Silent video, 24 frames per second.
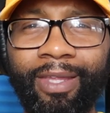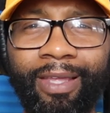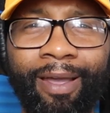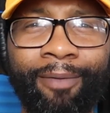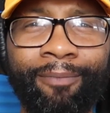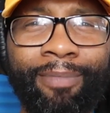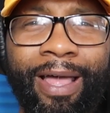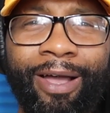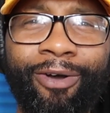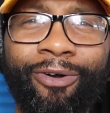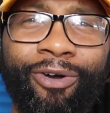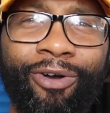
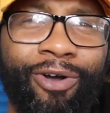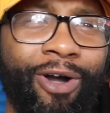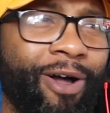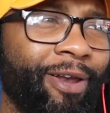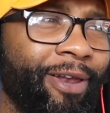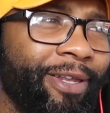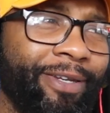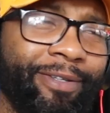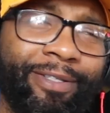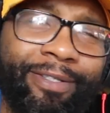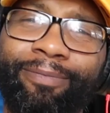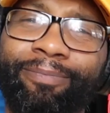I'm not going to
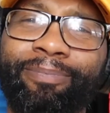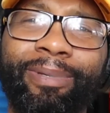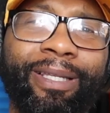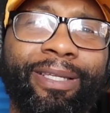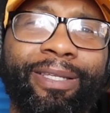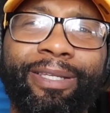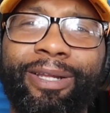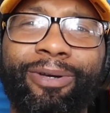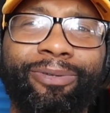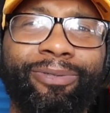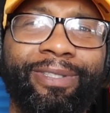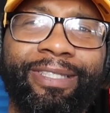call it
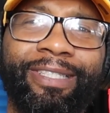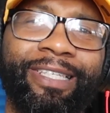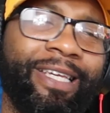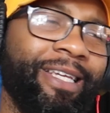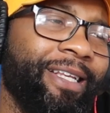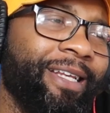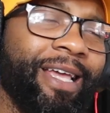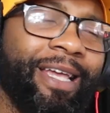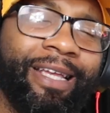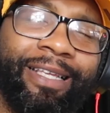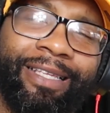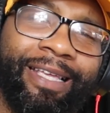spilling no
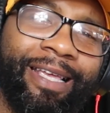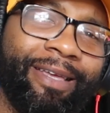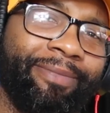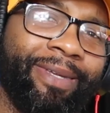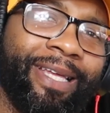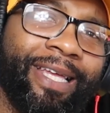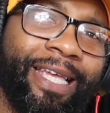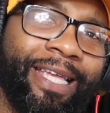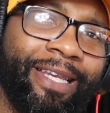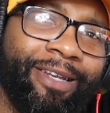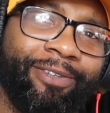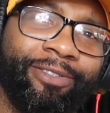tea like that,
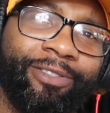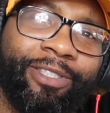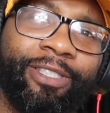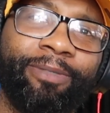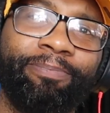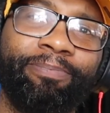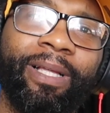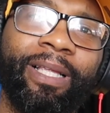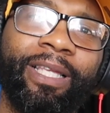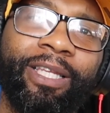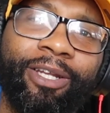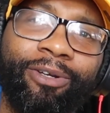man. I ain't no
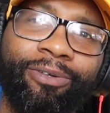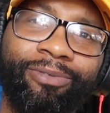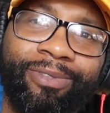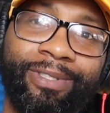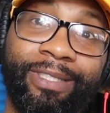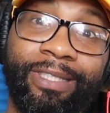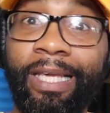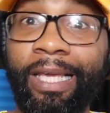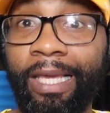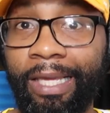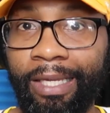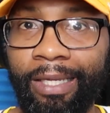spilling no
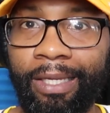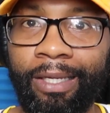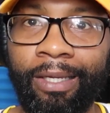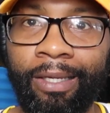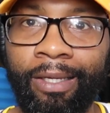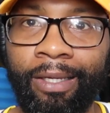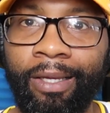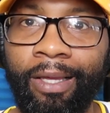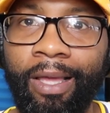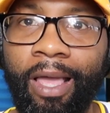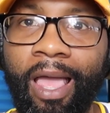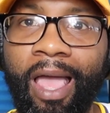tea.
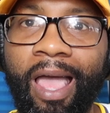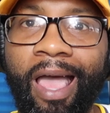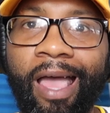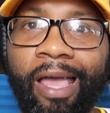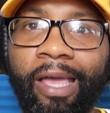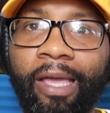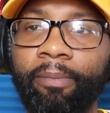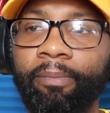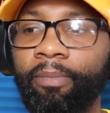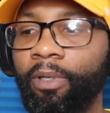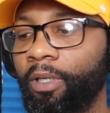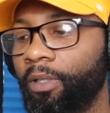All
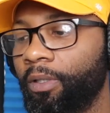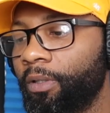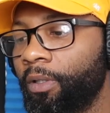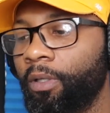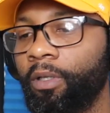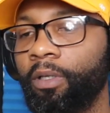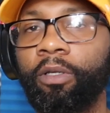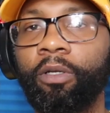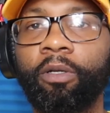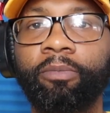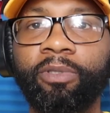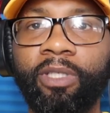right, but you know
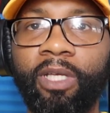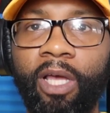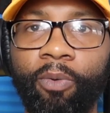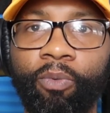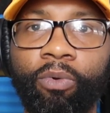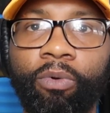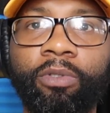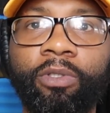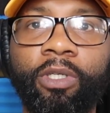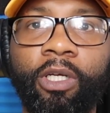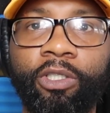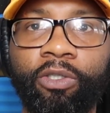what I'm saying, I
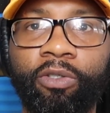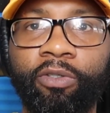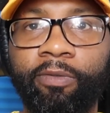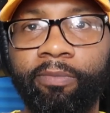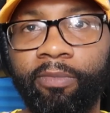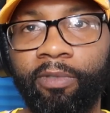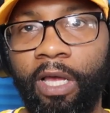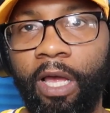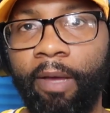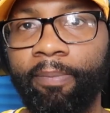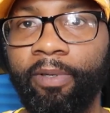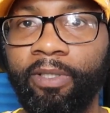will touch on some
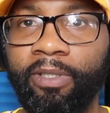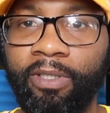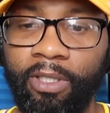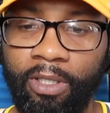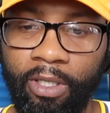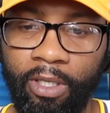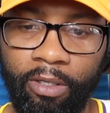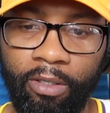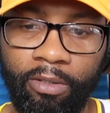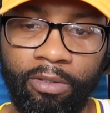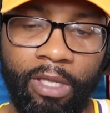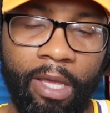topics in
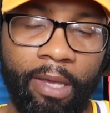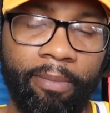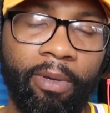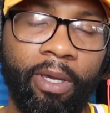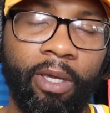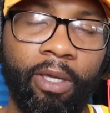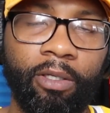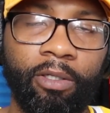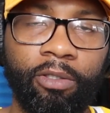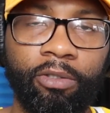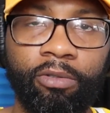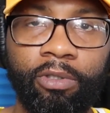the
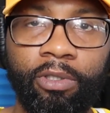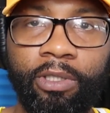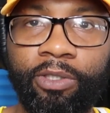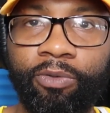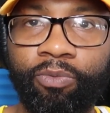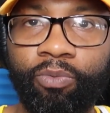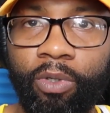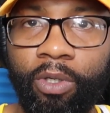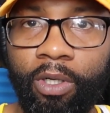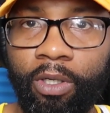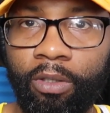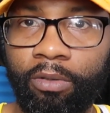entertainment industry
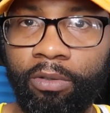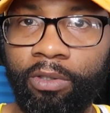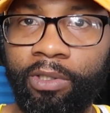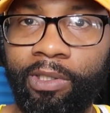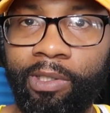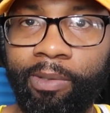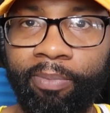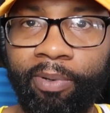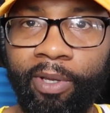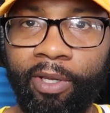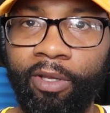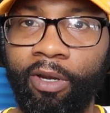as well, just
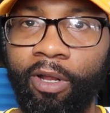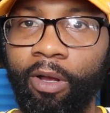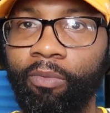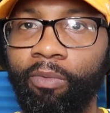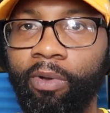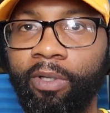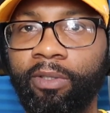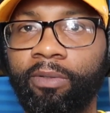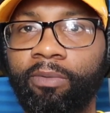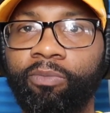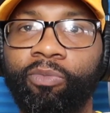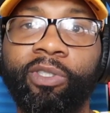depending on
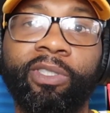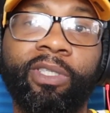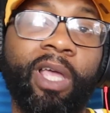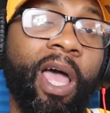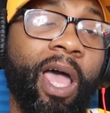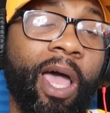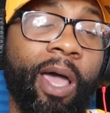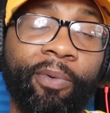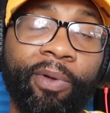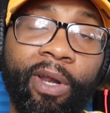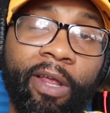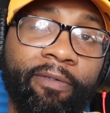what's
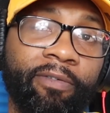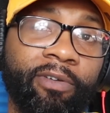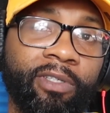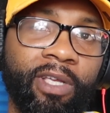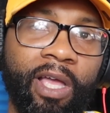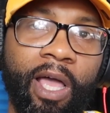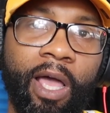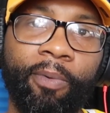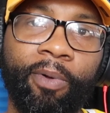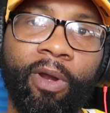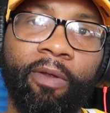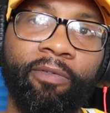hot, whatever's
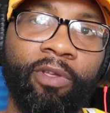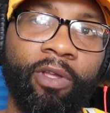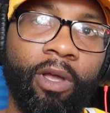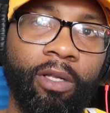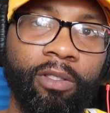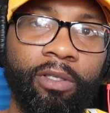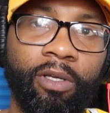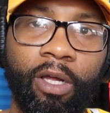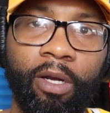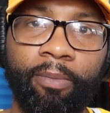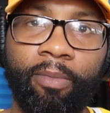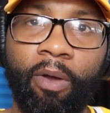hot, whatever y'all
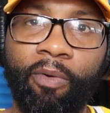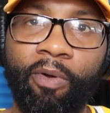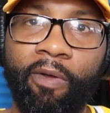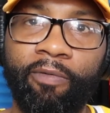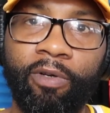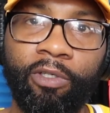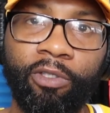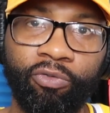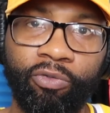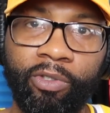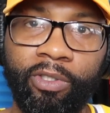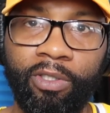talking about, whatever
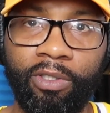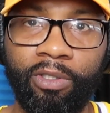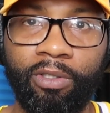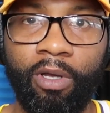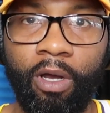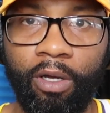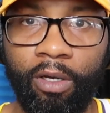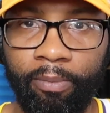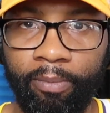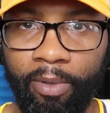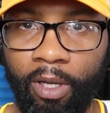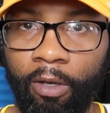the streets is
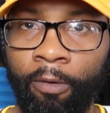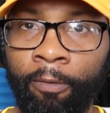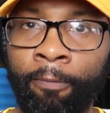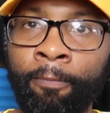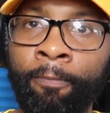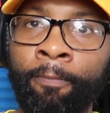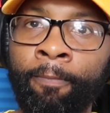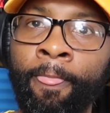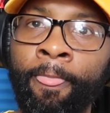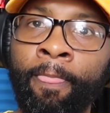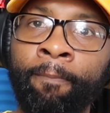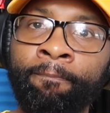talking about.
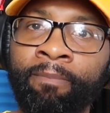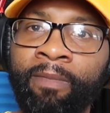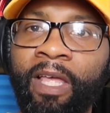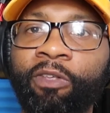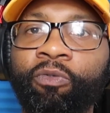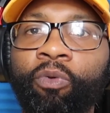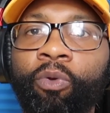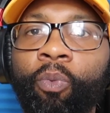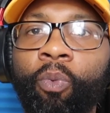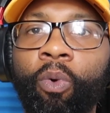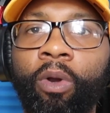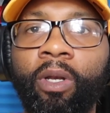
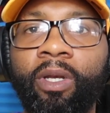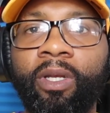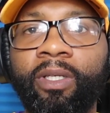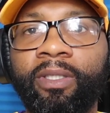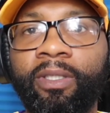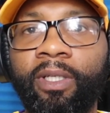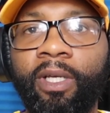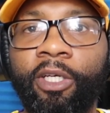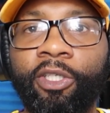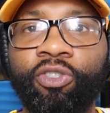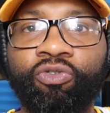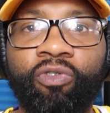That's what we want to
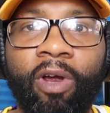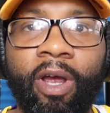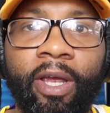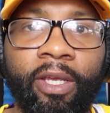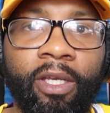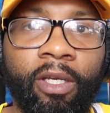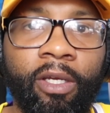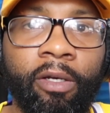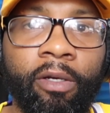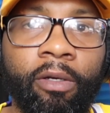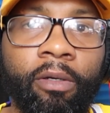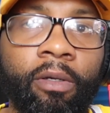discuss right
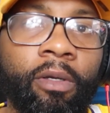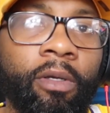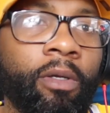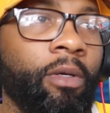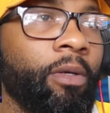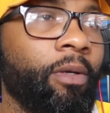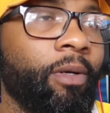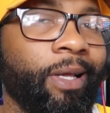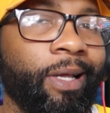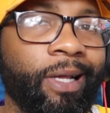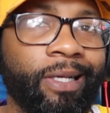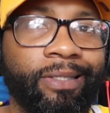here.
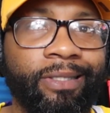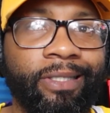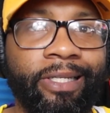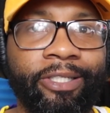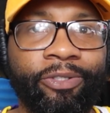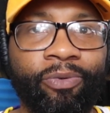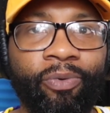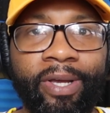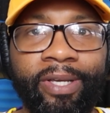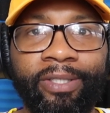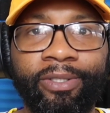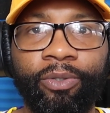Like I said,
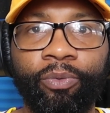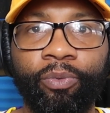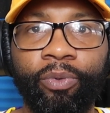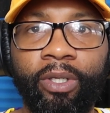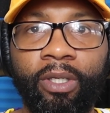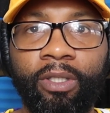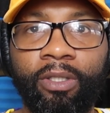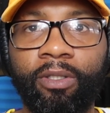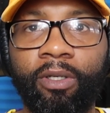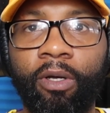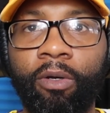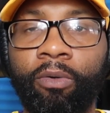twice a
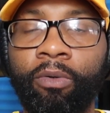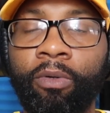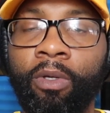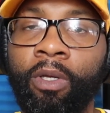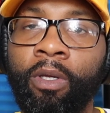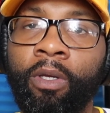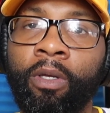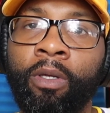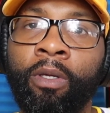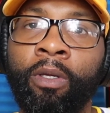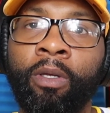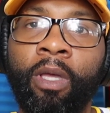week. So,
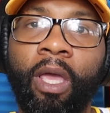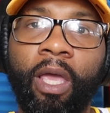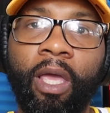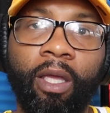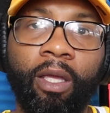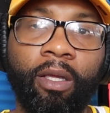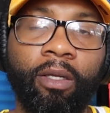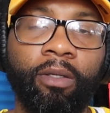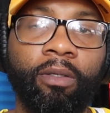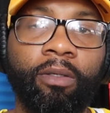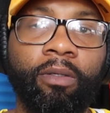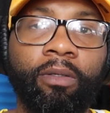
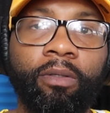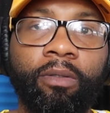hey,